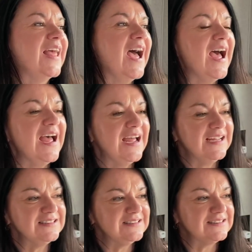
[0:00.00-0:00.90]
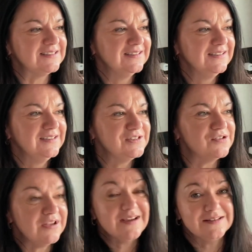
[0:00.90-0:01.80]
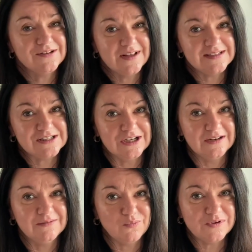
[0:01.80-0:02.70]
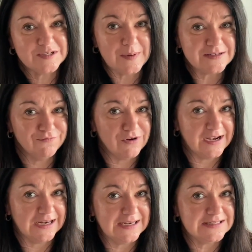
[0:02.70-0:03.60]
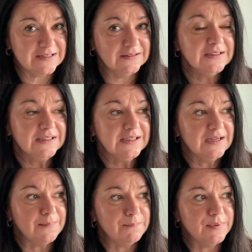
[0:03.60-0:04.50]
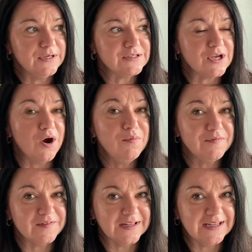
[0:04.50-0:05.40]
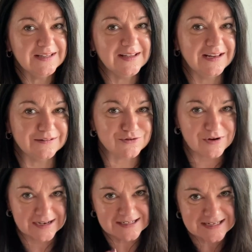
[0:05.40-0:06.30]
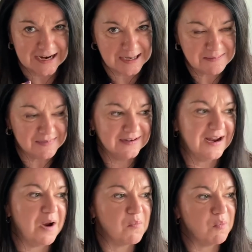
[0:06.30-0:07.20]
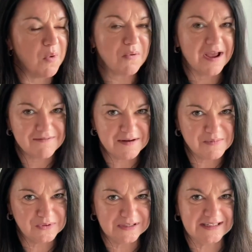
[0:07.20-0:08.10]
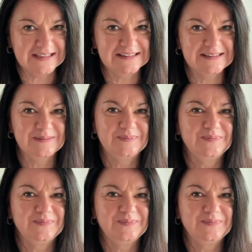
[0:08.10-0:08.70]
And so yeah, so that's done. We're expecting rain later, but hopefully it'll dry in time and we won't have any more leaks.